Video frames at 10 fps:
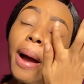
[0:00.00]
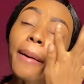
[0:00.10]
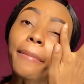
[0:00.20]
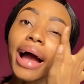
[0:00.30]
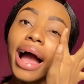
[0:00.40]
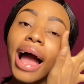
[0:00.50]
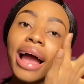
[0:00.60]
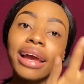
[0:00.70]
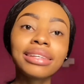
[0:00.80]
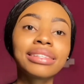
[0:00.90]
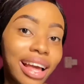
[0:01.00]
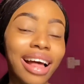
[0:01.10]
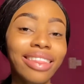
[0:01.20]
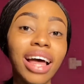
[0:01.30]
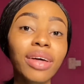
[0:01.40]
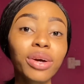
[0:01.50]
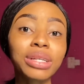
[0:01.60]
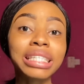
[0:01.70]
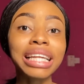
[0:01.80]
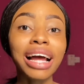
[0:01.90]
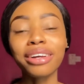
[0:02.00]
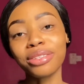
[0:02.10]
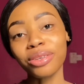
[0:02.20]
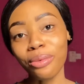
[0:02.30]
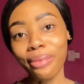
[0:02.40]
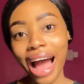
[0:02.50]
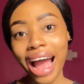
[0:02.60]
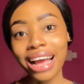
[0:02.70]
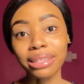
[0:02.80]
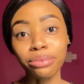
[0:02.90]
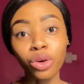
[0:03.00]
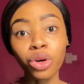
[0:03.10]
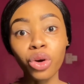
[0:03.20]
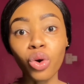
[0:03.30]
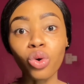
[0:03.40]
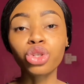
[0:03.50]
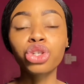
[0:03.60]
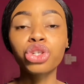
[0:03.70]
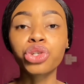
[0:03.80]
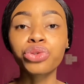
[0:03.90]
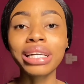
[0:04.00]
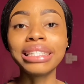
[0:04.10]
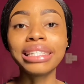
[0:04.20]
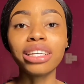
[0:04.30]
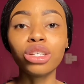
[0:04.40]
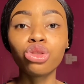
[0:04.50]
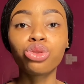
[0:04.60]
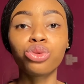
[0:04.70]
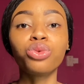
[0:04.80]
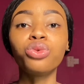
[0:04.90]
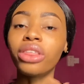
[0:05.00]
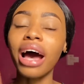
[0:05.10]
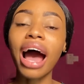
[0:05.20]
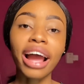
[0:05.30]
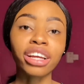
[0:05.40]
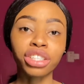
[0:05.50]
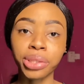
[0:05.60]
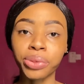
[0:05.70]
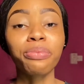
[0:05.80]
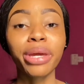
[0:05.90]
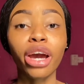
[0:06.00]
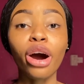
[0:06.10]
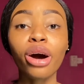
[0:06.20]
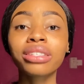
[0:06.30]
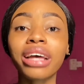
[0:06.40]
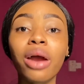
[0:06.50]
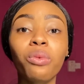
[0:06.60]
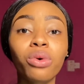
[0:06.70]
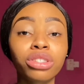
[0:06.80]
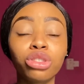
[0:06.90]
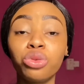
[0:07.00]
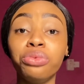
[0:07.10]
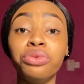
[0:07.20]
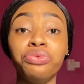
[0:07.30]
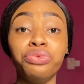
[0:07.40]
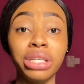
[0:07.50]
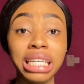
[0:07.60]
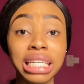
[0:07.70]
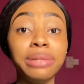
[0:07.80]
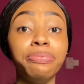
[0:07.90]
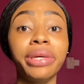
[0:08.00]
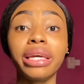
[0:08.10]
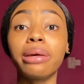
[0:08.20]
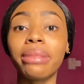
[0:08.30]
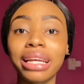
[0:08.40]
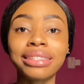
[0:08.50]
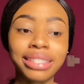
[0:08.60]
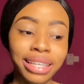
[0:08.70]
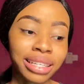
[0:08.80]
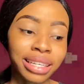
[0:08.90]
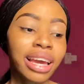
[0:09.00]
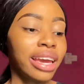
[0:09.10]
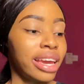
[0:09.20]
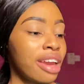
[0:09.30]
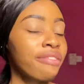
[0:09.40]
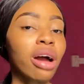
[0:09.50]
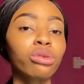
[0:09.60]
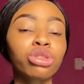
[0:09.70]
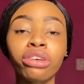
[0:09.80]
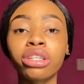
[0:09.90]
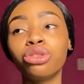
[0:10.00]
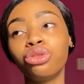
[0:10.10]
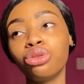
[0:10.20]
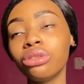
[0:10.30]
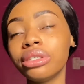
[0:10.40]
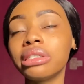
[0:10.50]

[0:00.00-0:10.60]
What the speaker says: my eyes. Now the concealer is on my eyes, I'm going to go straight into the eyeshadow because I want it to be really pigmented. If I was trying to do a